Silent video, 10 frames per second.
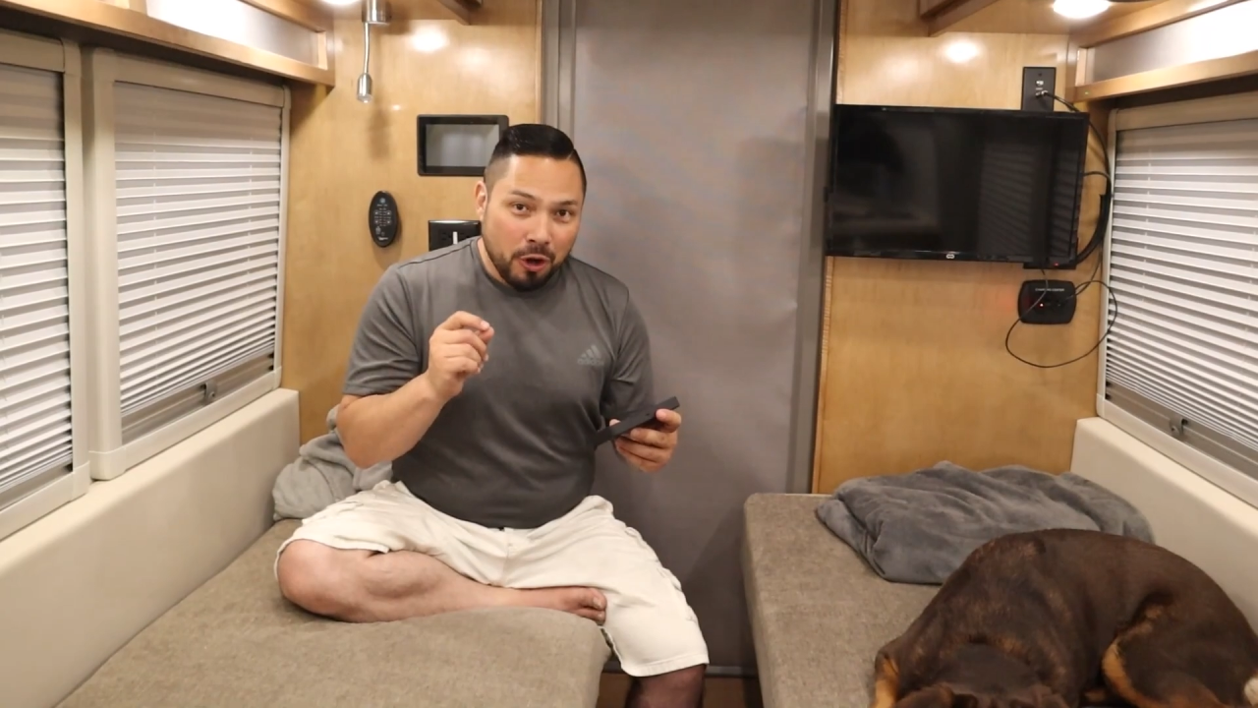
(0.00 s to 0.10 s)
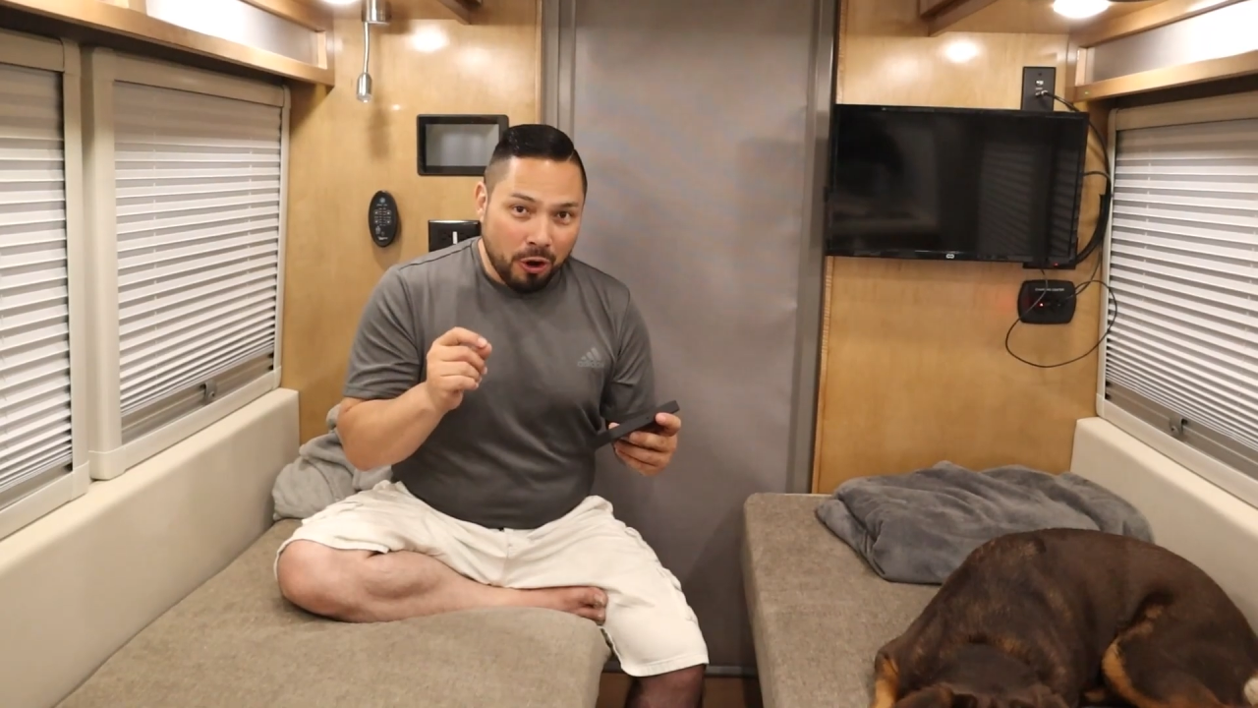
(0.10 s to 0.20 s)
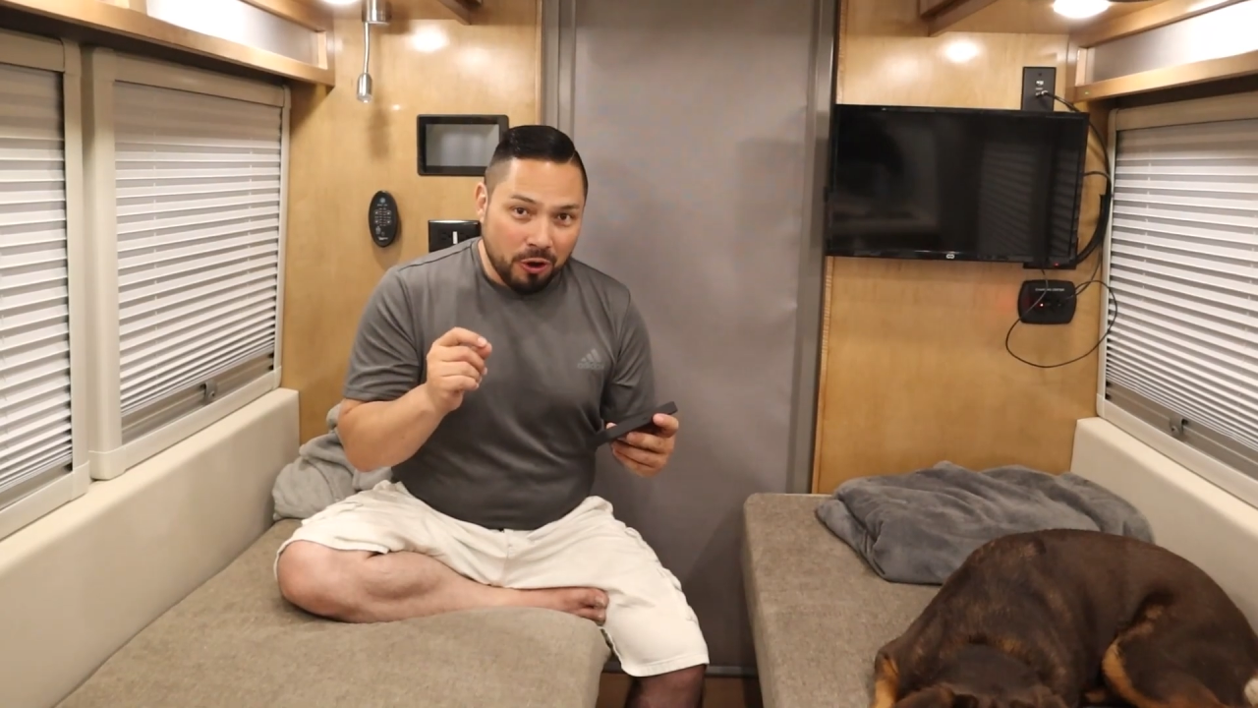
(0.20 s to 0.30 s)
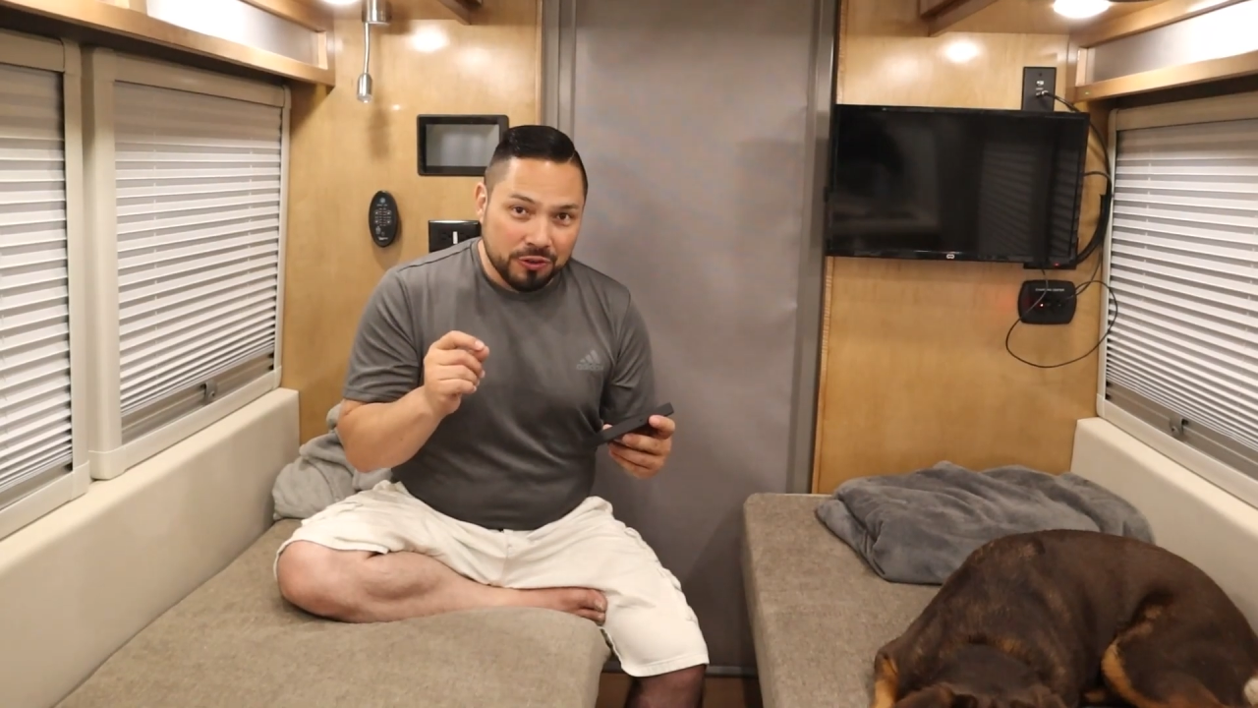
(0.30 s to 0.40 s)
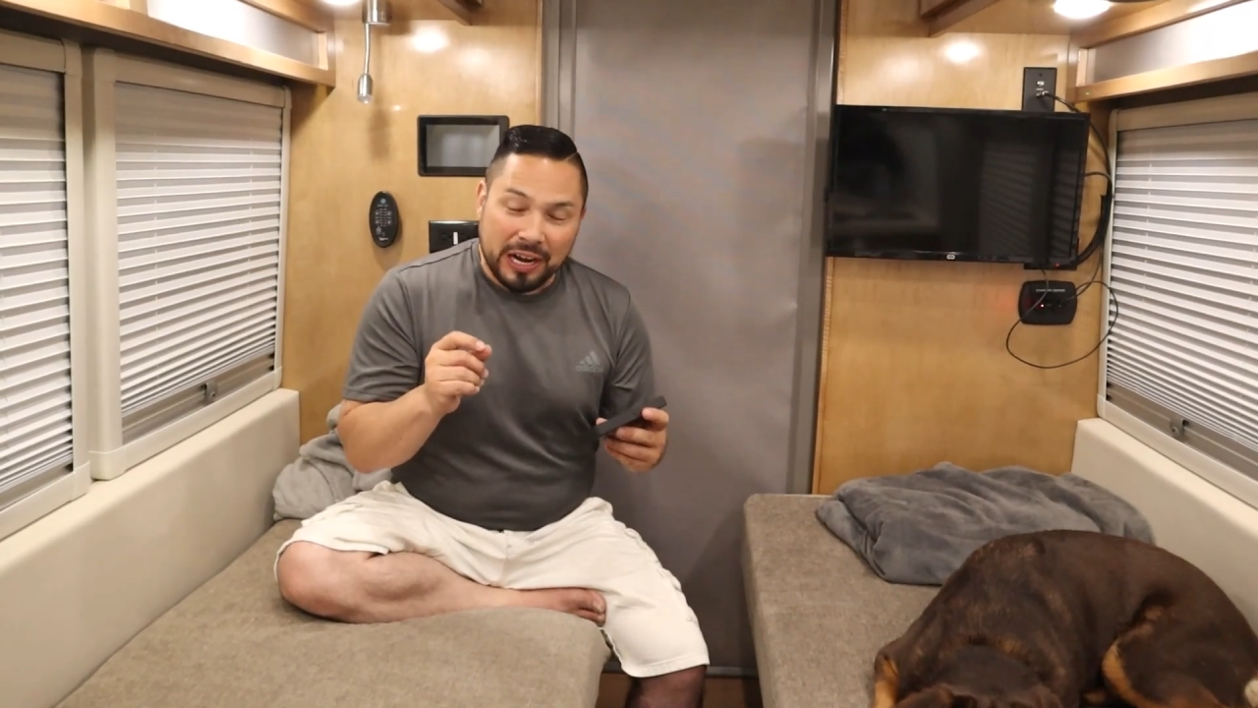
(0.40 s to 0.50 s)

calls,